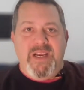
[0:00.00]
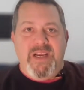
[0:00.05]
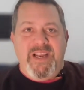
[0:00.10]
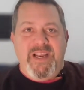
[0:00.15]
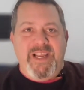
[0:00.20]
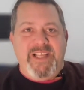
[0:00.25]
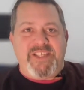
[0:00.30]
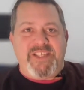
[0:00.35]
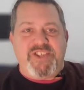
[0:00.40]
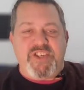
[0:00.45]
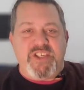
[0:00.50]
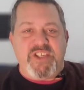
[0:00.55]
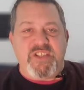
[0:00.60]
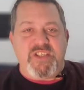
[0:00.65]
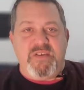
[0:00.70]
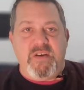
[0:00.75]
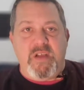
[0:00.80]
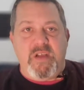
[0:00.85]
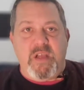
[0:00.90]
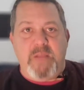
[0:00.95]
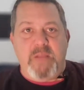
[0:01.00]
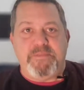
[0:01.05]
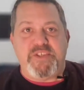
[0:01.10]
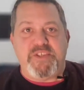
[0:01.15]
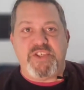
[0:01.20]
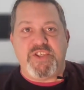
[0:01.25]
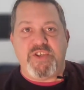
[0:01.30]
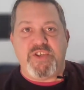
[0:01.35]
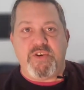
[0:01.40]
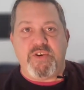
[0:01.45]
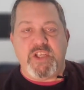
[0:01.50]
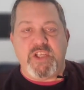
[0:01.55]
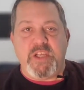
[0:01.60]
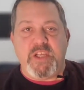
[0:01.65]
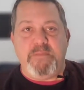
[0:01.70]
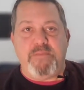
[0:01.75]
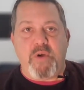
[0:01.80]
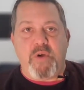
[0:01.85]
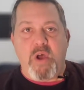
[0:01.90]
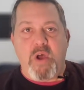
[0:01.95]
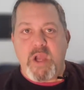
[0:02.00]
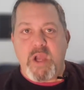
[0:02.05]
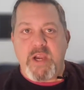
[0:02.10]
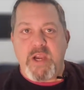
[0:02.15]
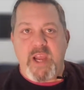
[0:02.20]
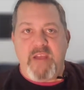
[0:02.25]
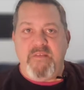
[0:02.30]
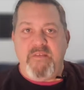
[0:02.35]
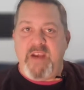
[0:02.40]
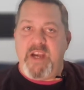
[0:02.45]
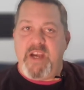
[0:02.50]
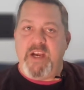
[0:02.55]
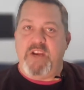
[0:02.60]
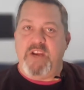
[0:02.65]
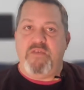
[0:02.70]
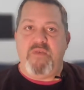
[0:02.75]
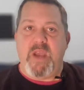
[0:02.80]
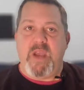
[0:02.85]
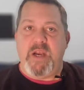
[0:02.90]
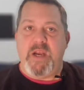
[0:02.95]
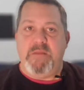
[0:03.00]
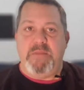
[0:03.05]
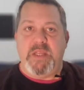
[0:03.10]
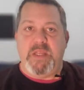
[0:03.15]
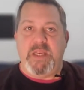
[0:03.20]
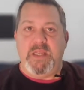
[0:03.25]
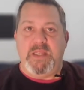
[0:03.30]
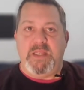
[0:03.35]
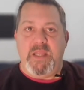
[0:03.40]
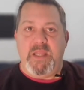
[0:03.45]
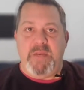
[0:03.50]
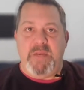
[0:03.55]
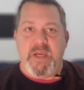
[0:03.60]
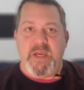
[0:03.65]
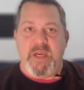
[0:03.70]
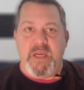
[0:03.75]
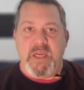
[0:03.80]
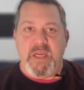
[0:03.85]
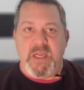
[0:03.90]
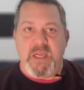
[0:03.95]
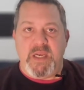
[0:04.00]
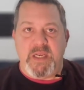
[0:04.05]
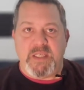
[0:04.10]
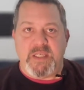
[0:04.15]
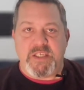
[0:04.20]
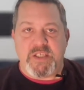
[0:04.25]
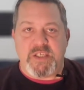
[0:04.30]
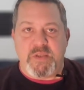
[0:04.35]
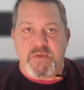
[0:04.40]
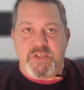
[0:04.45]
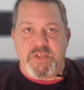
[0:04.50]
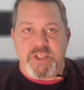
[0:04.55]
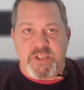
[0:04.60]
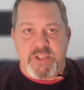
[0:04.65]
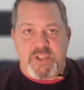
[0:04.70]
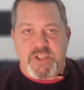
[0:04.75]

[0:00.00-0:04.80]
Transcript: it's just absurdly broad and incredibly limited in exclusion.